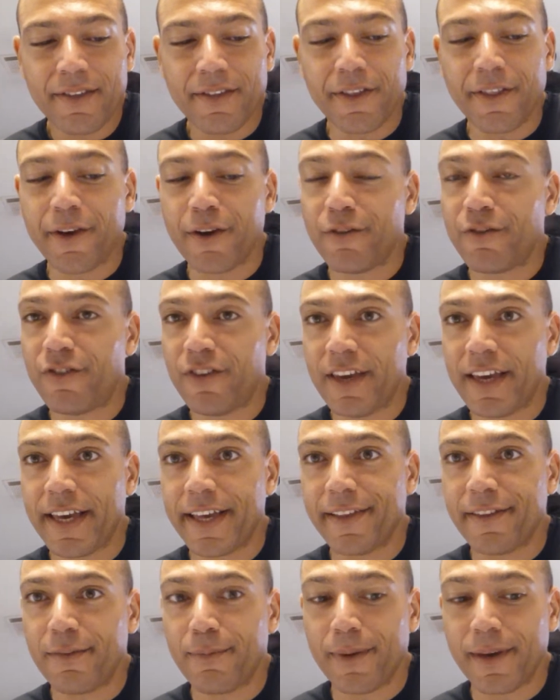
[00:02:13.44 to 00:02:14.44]
than their
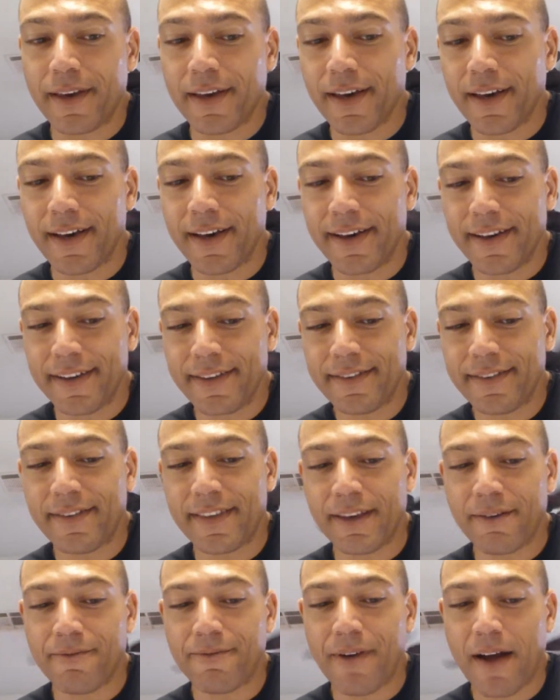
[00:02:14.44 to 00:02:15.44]
genes because
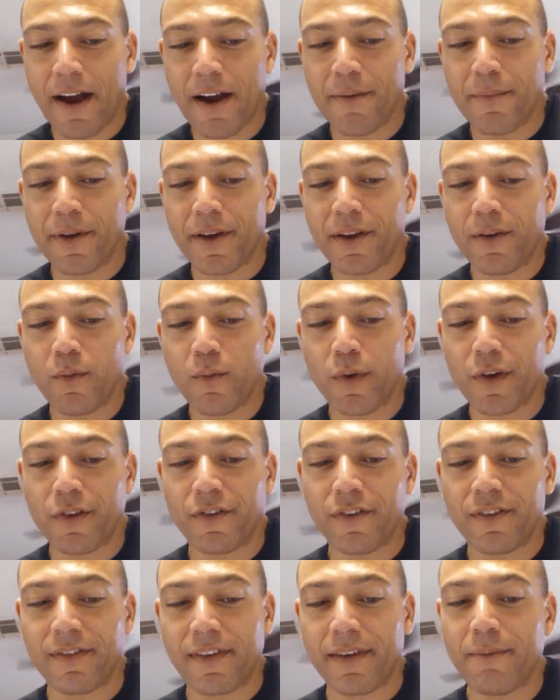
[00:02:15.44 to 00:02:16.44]
the environment,
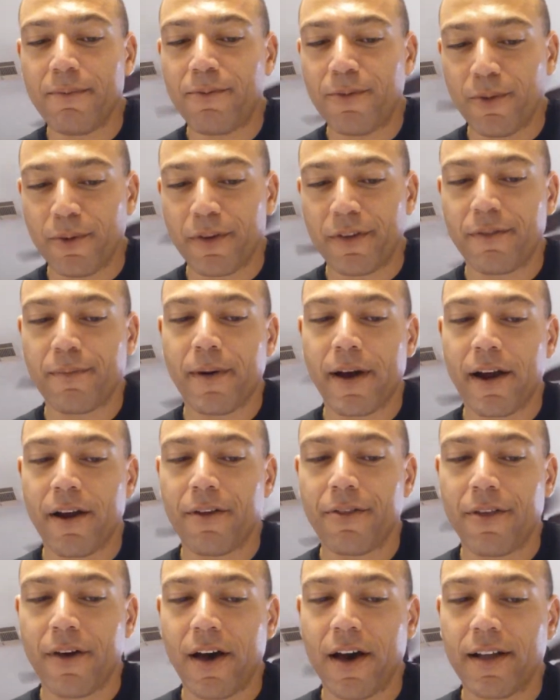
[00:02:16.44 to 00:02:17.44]
which is influenced by
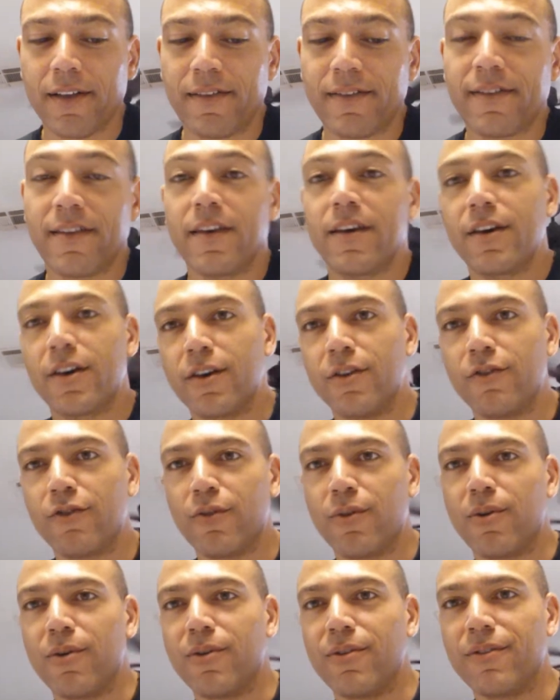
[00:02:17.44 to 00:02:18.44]
our thoughts,
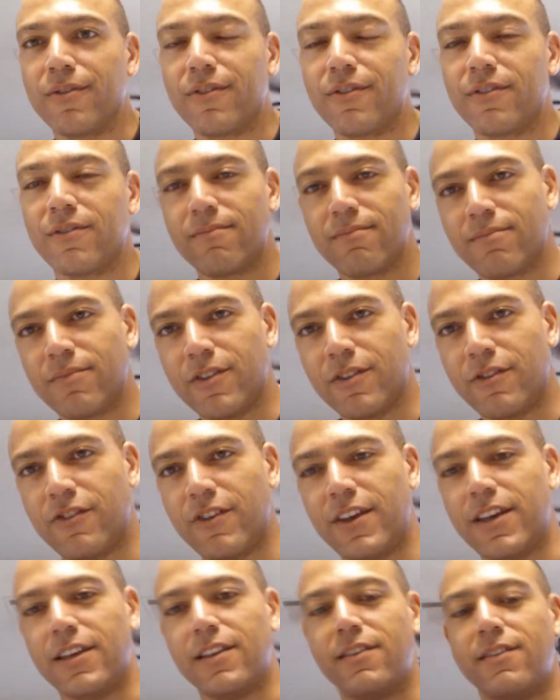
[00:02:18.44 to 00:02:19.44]
controls the
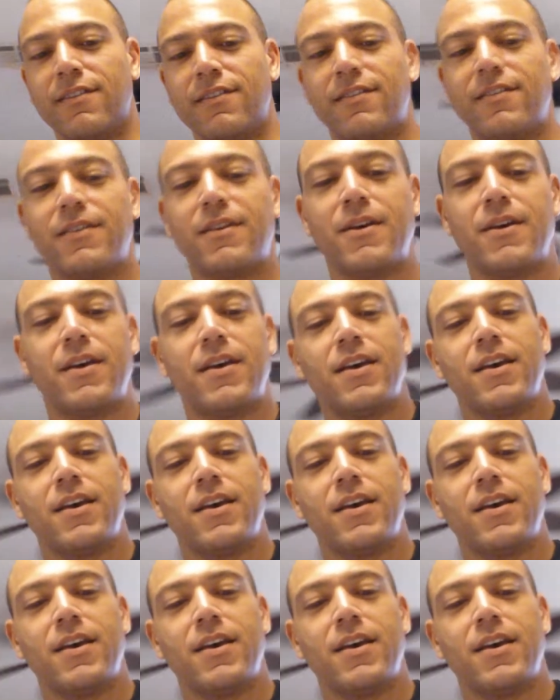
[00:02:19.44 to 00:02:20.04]
genes.